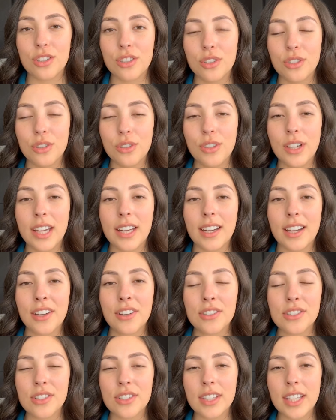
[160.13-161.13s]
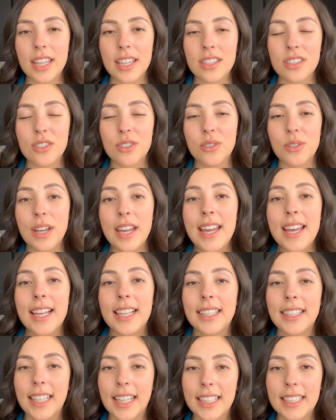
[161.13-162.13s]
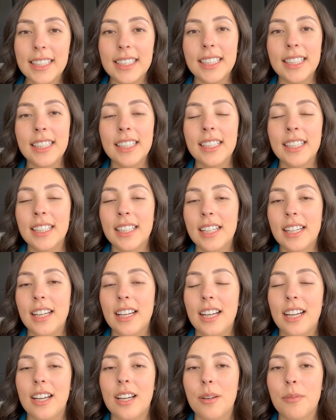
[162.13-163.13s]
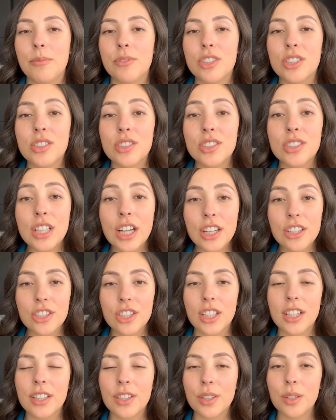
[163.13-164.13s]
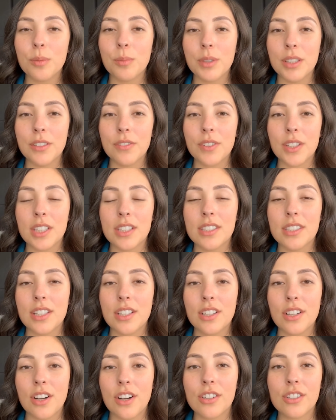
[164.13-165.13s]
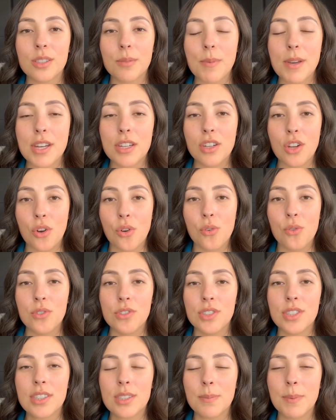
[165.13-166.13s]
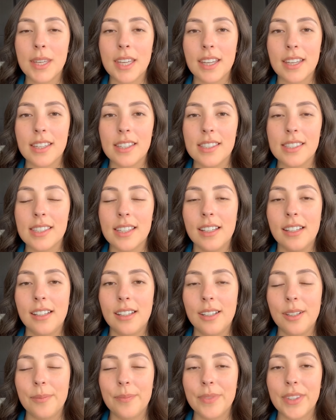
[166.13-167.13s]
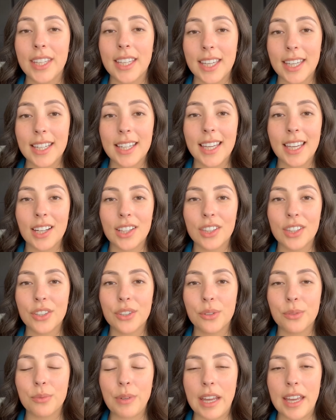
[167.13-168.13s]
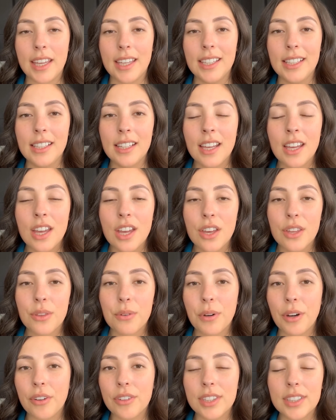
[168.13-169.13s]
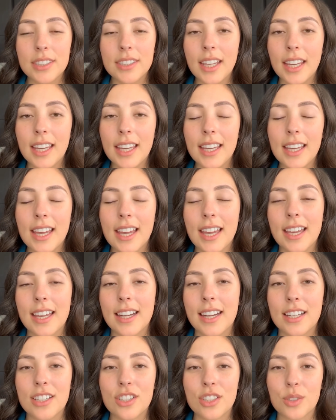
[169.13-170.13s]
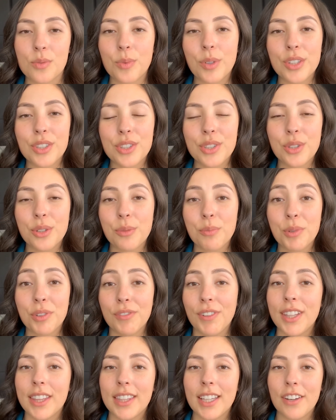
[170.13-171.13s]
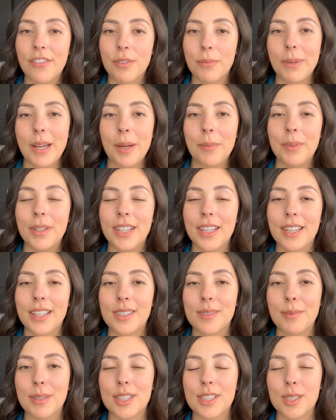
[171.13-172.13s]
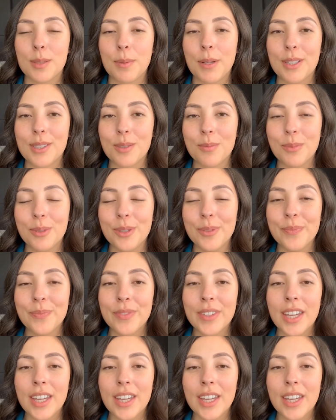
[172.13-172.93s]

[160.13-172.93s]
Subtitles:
too. And I also like to lightly just touch a little bit of concealer onto my nose just because it can get a little red throughout the day and I just want to prevent that from happening as much as possible.